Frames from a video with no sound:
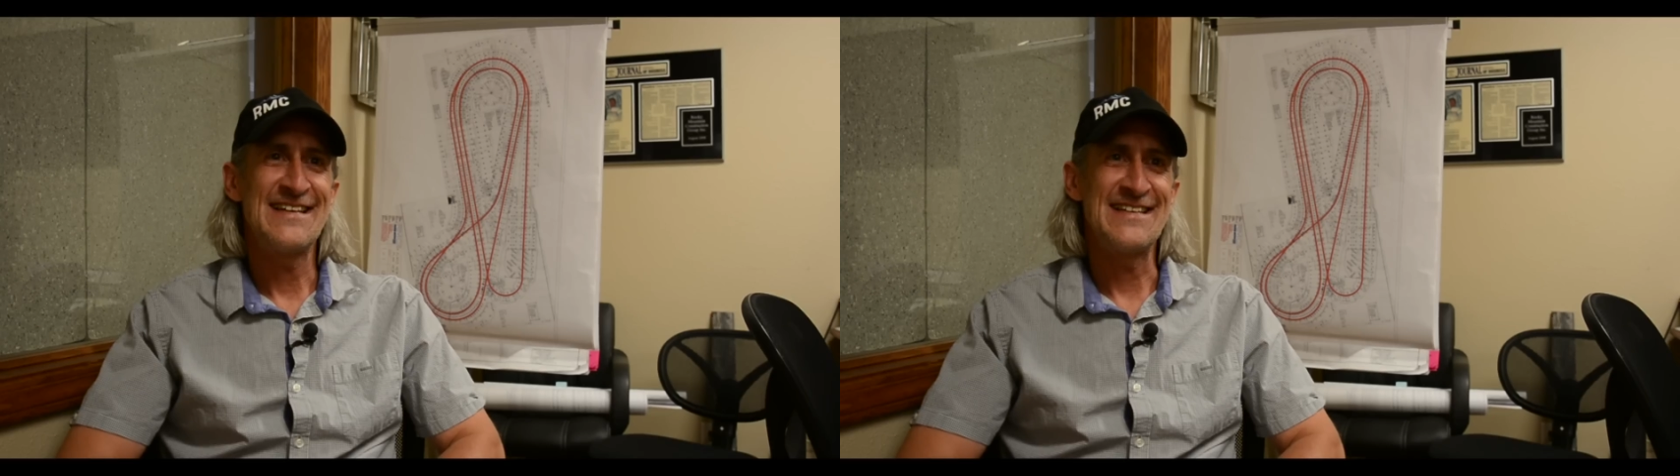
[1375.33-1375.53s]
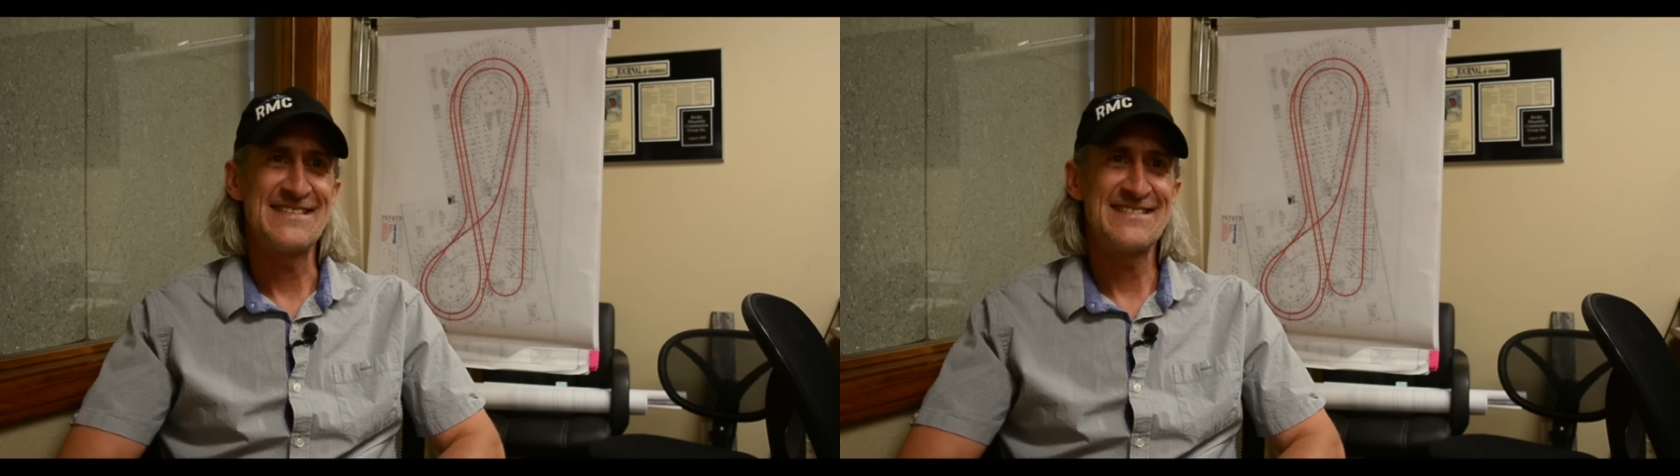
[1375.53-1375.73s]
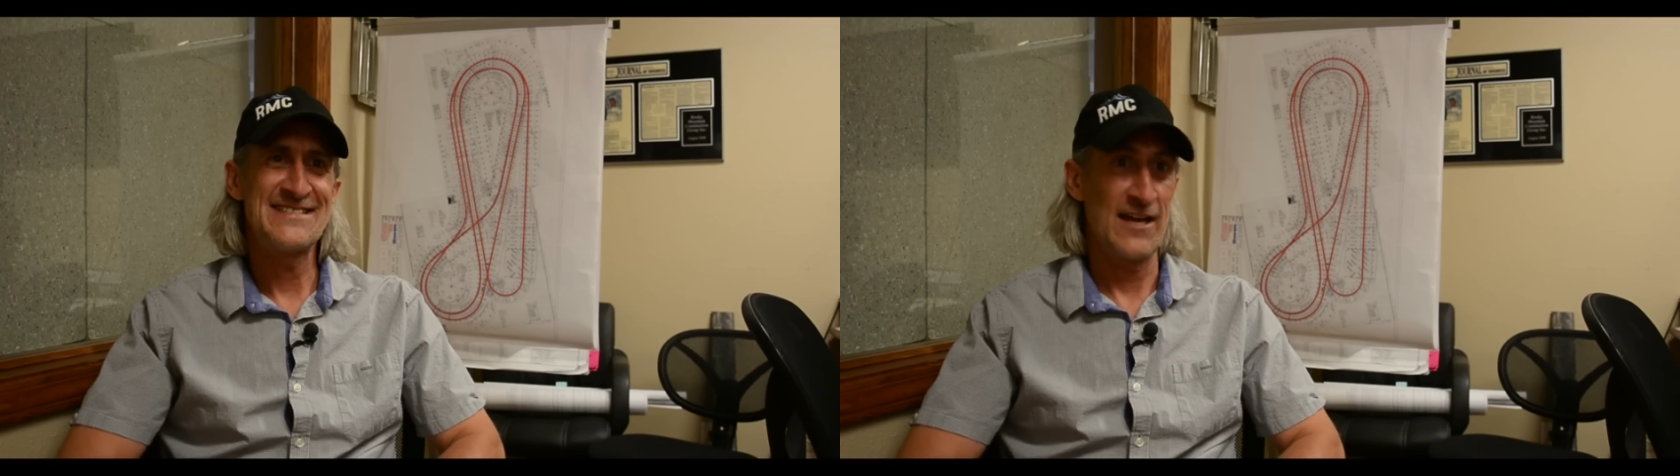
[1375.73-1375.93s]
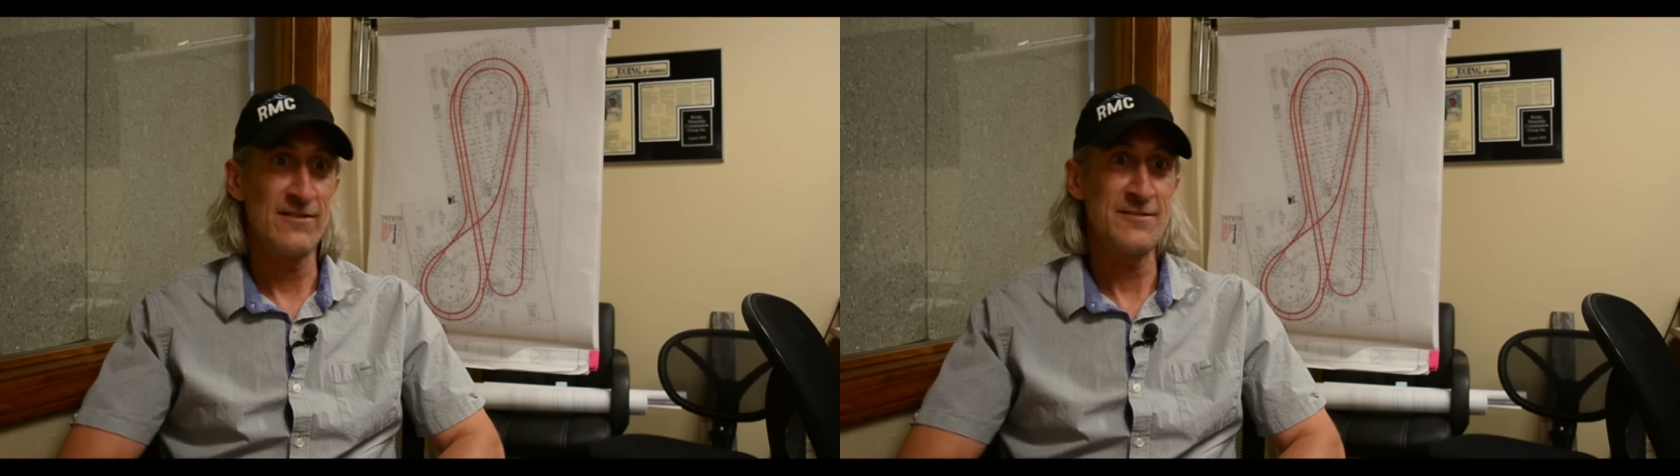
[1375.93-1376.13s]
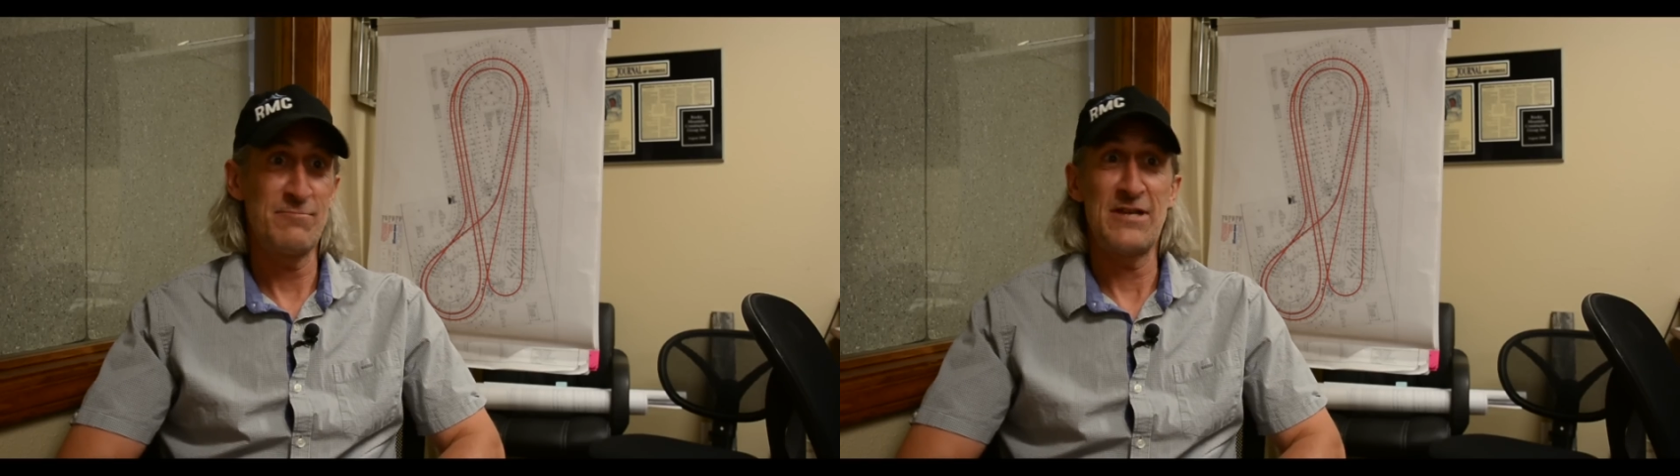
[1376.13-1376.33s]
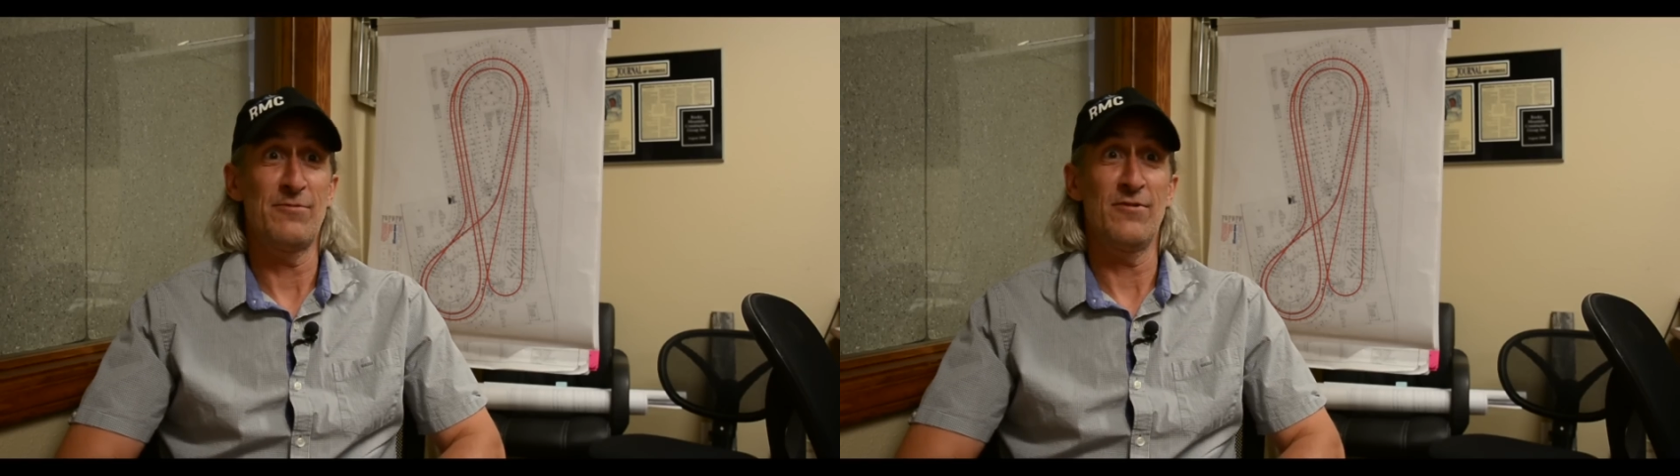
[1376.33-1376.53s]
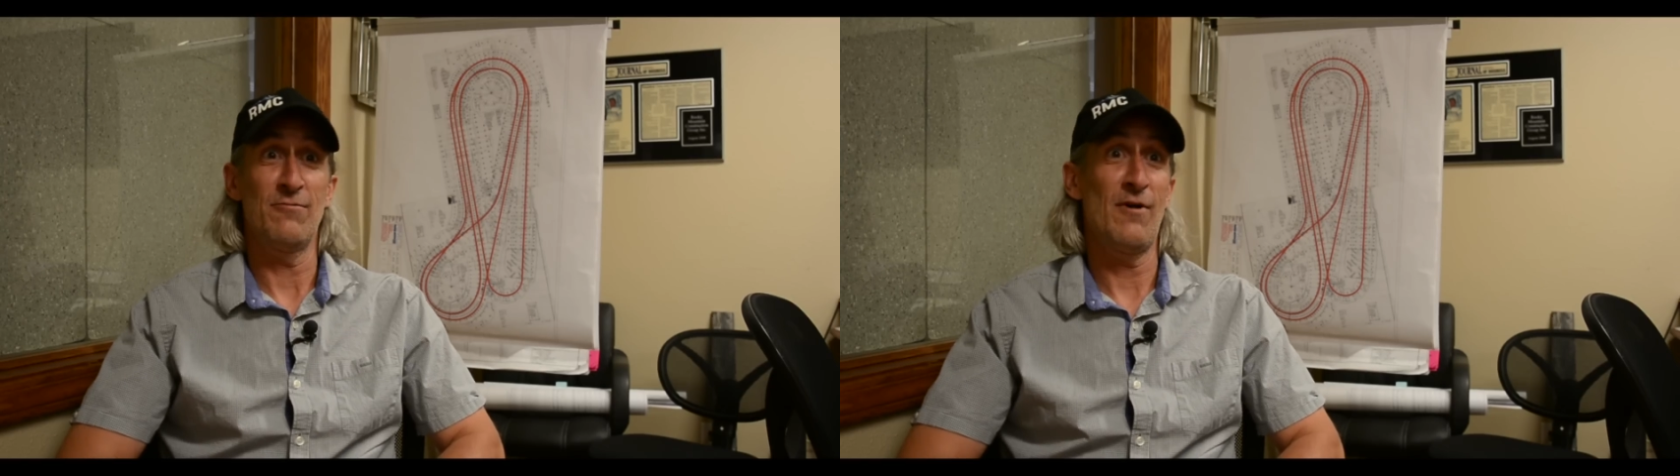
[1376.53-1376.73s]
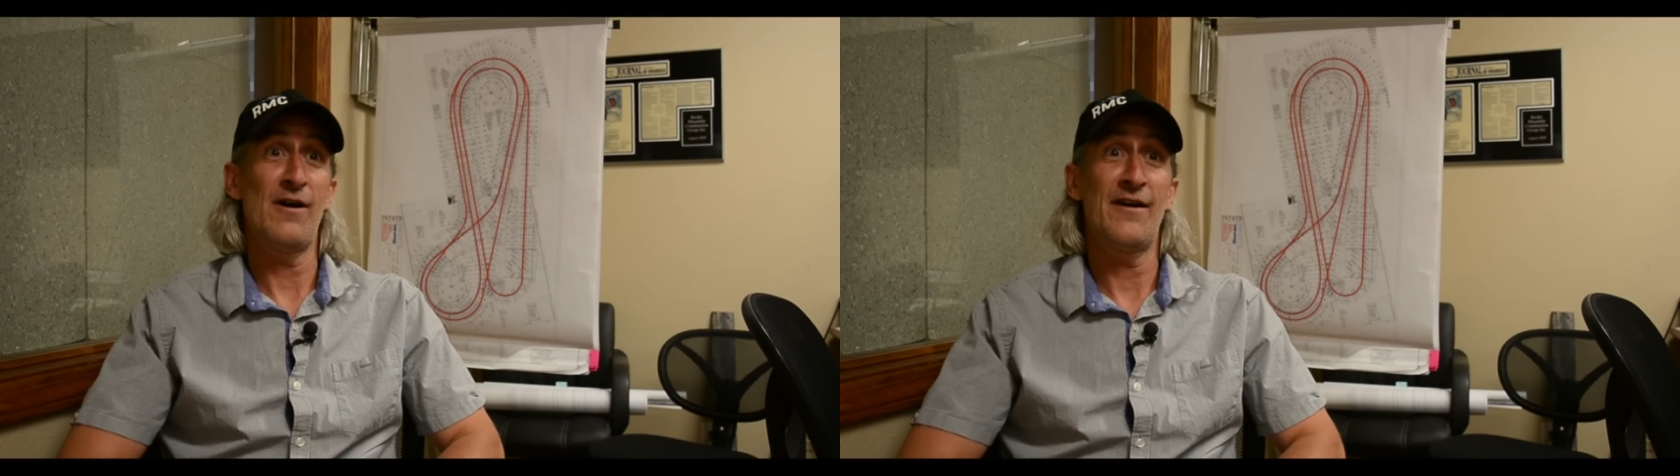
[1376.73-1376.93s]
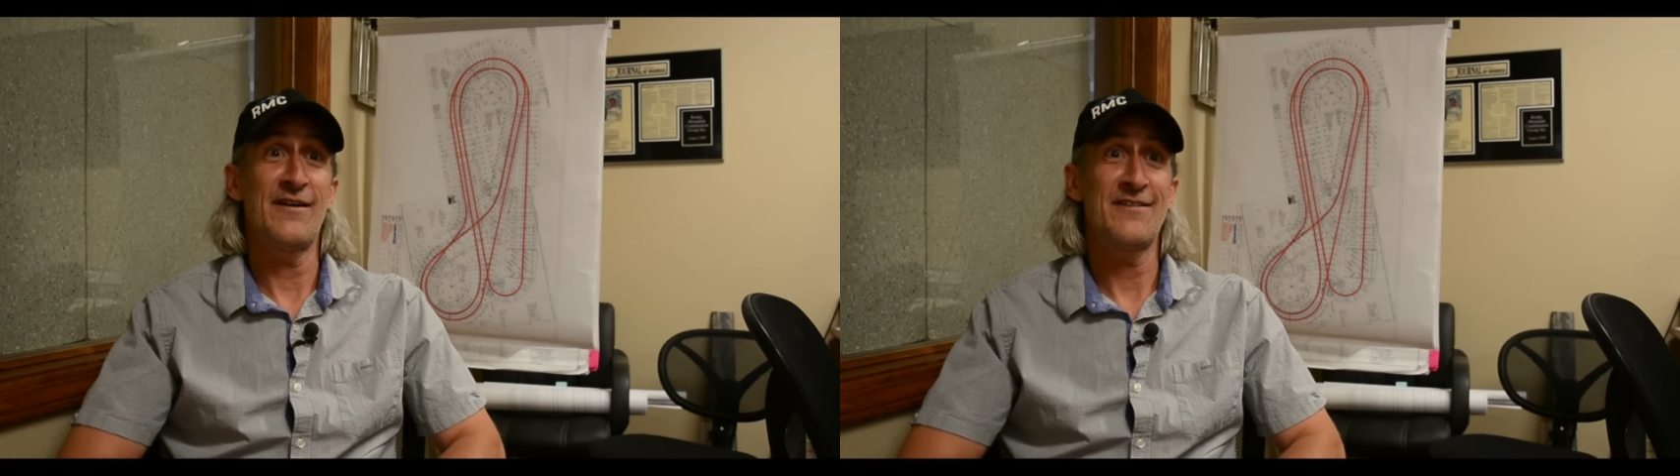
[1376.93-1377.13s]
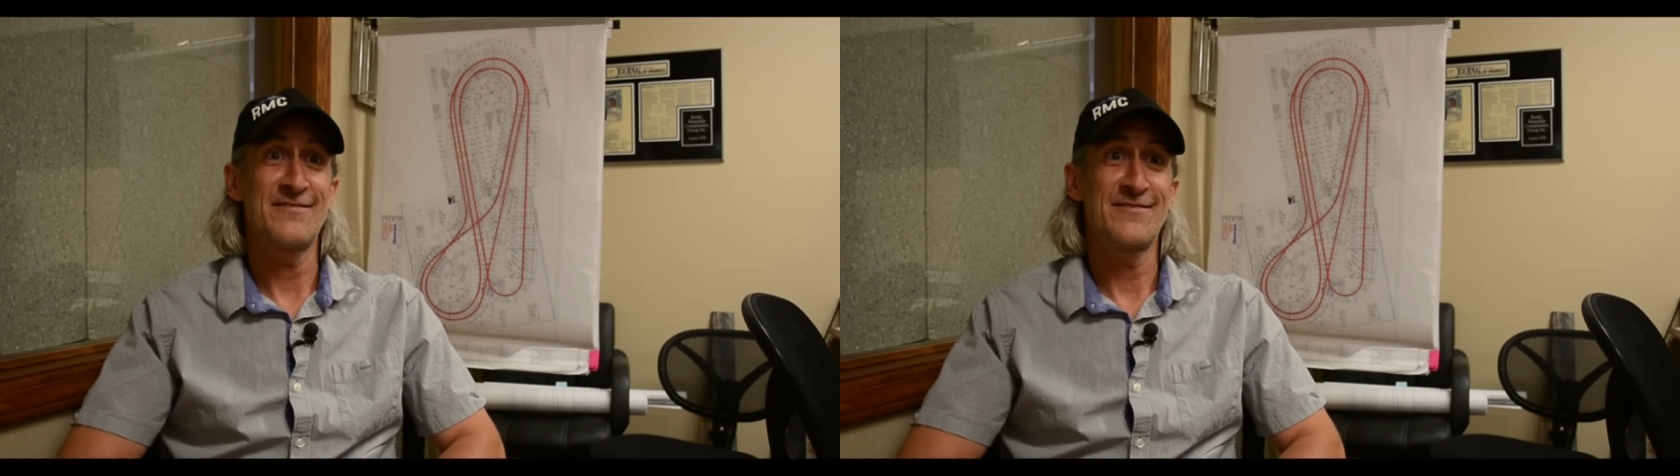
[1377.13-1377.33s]
and telling people
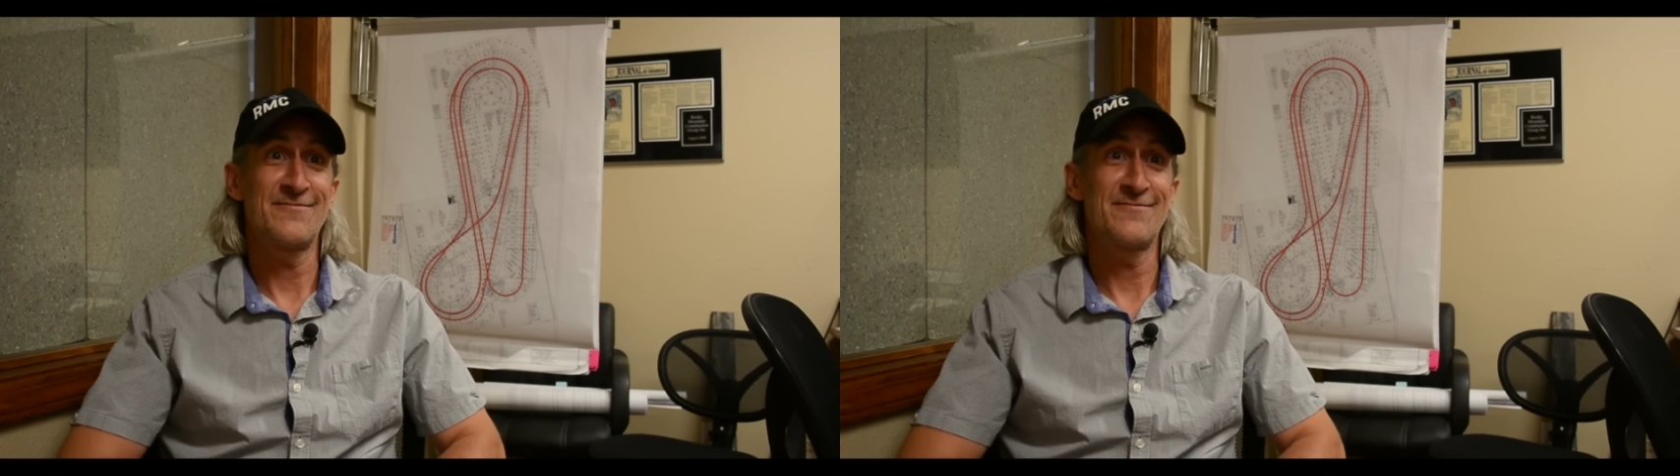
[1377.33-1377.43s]
why